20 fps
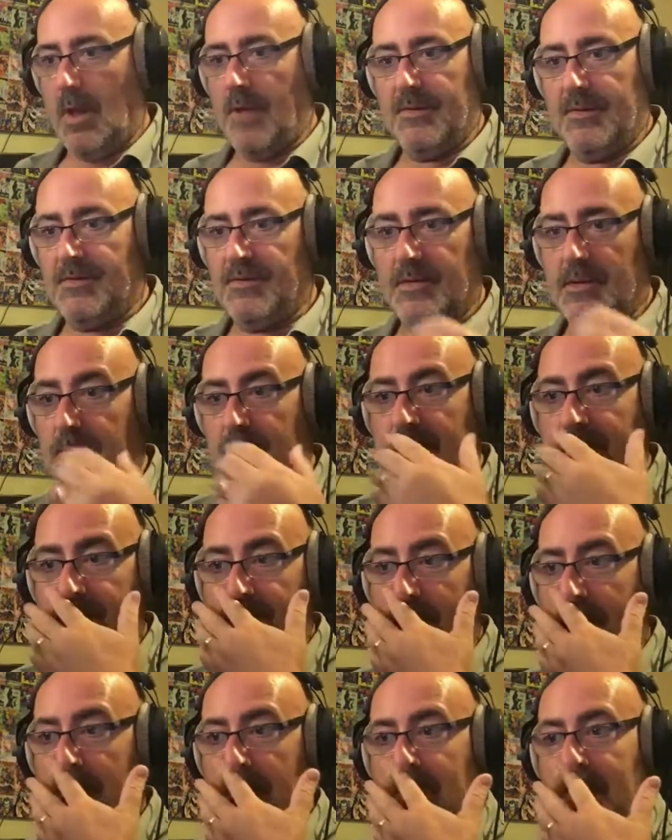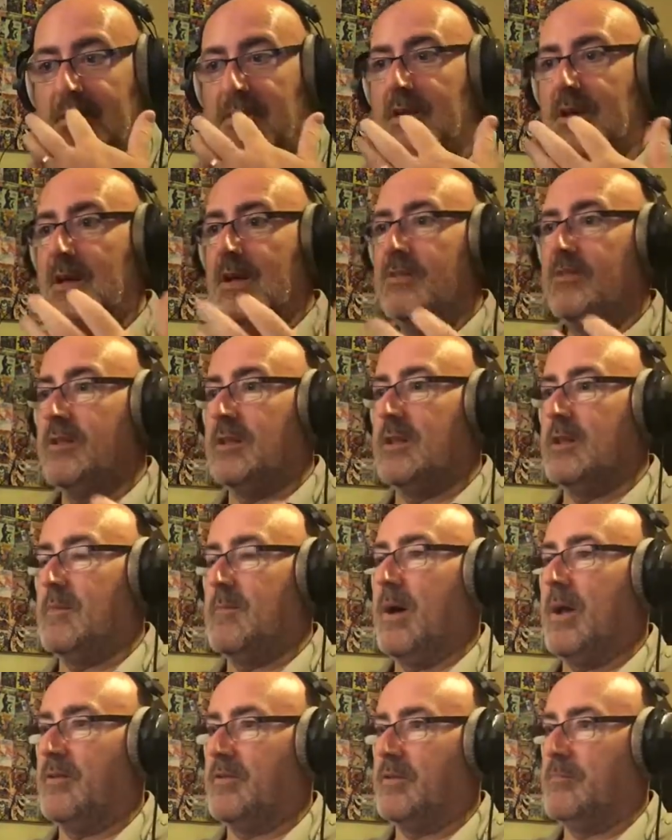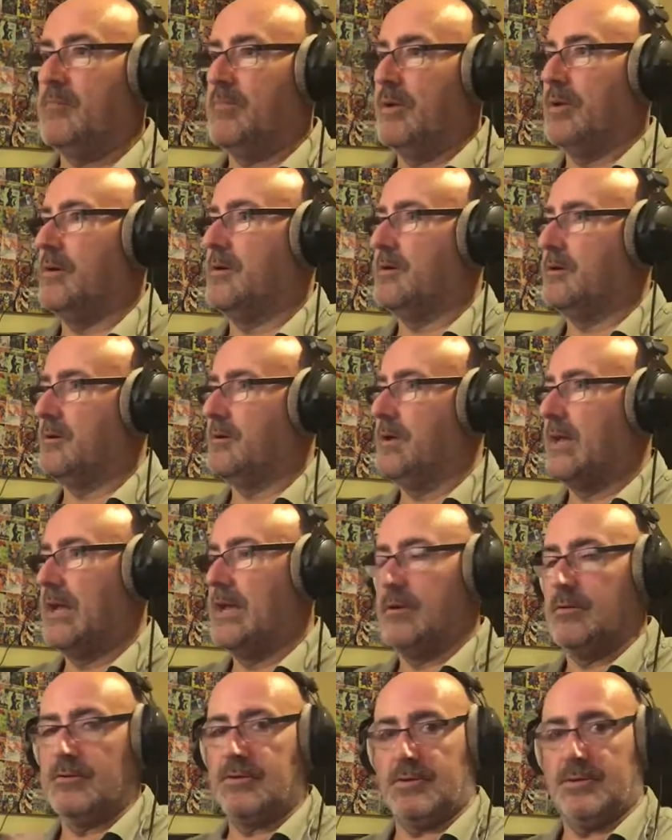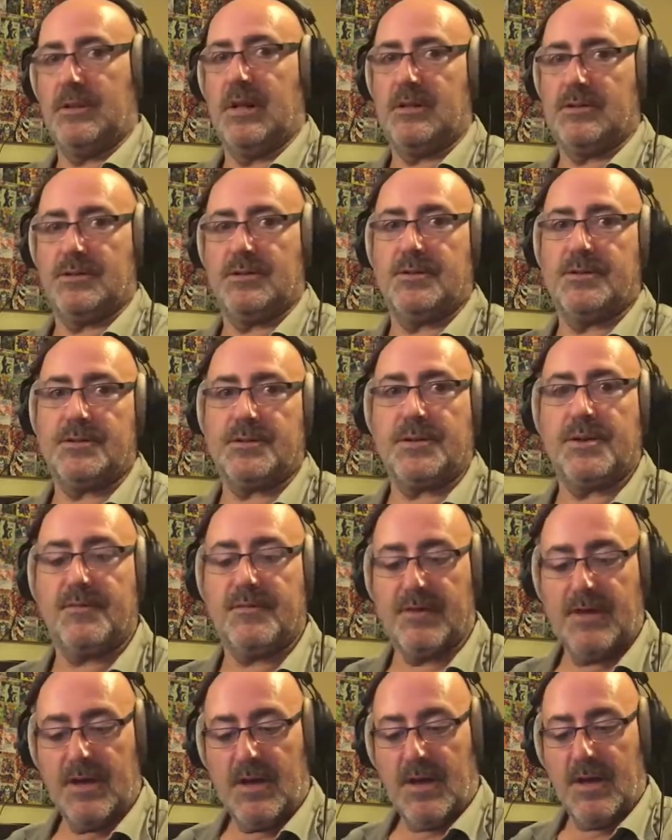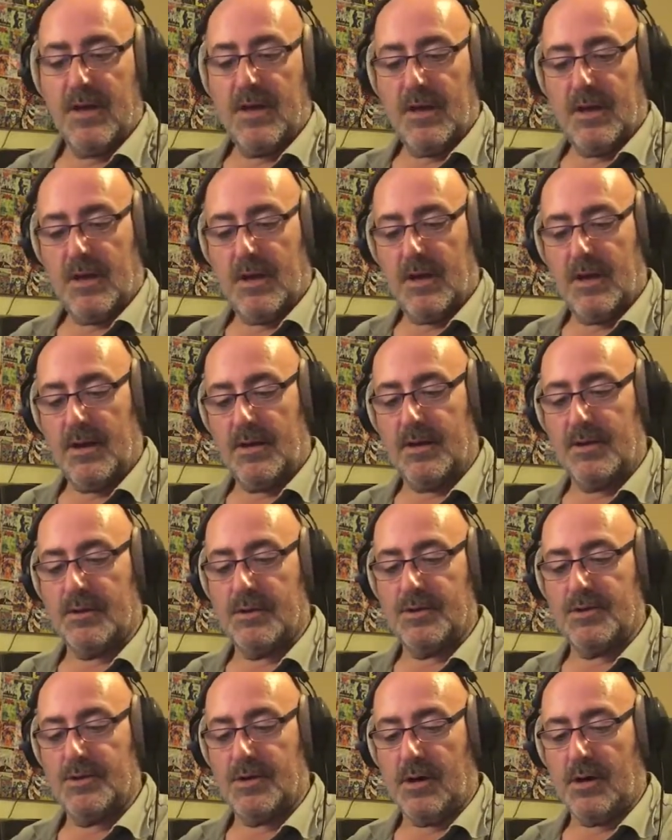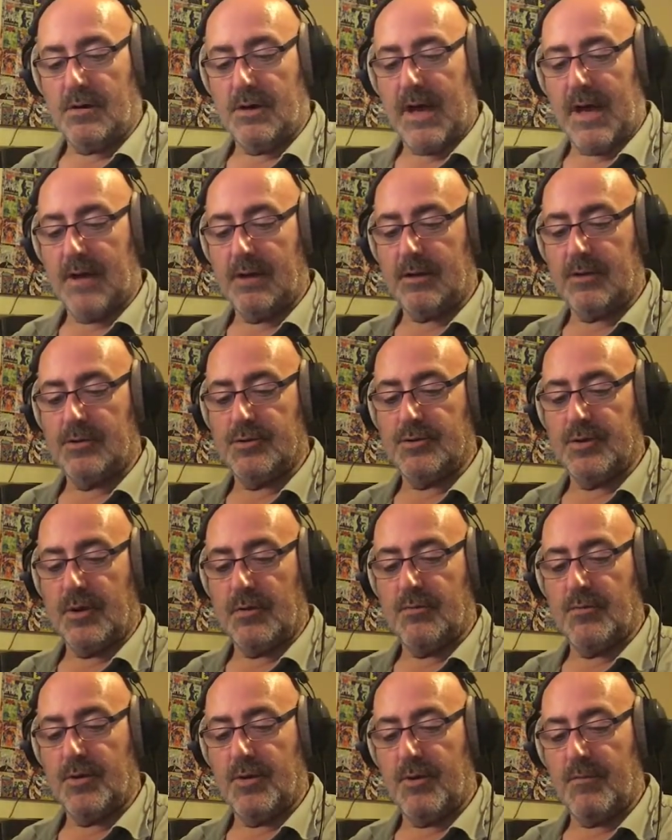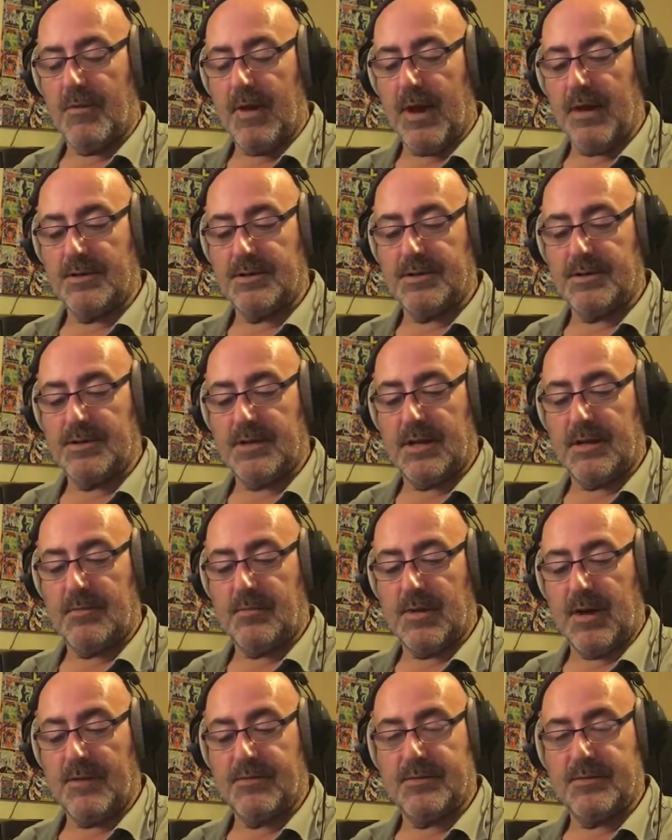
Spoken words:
And they said the biggest problem is, so can you imagine blood, needles, all that sort of stuff? You've got a child out of control running around, she said, and